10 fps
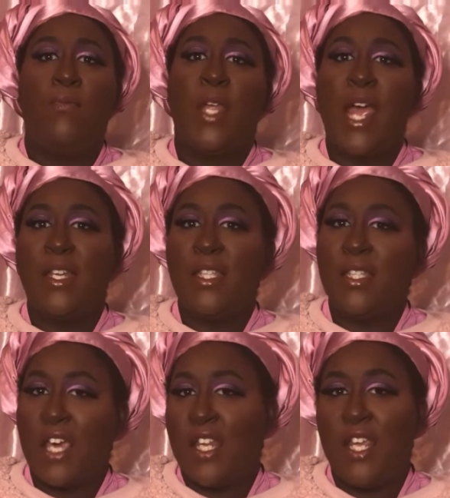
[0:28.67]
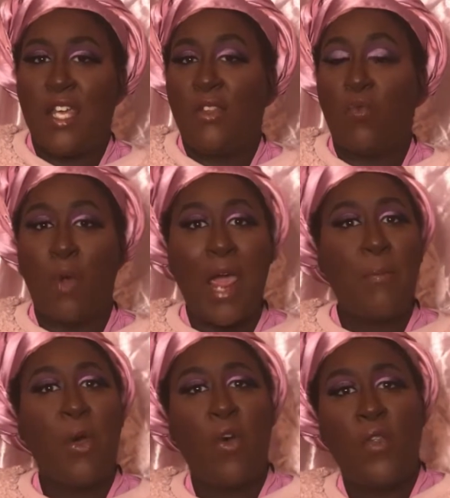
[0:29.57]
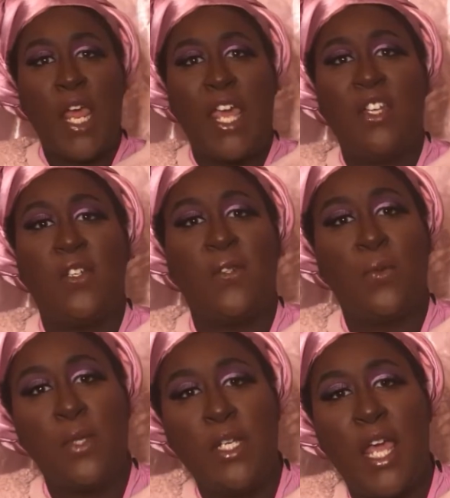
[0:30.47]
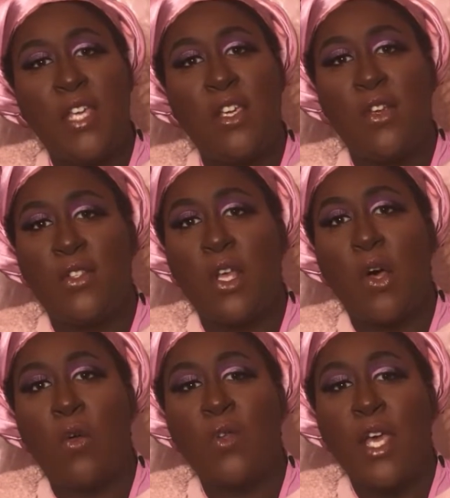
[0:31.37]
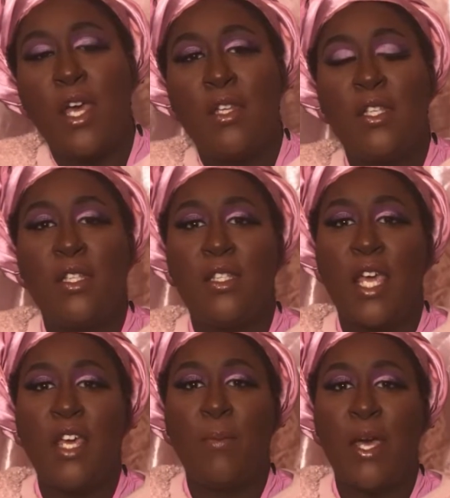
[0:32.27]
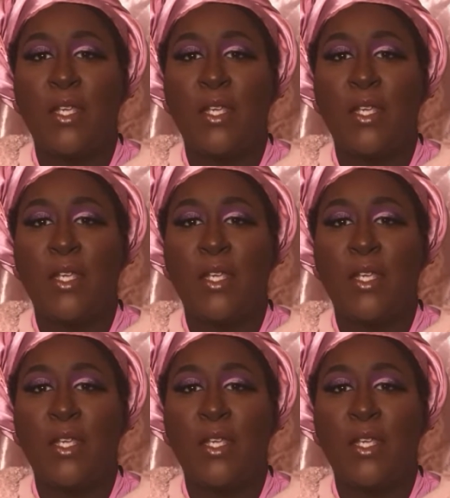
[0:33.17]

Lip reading: Now I decided at the ripe old age of 28 years old to take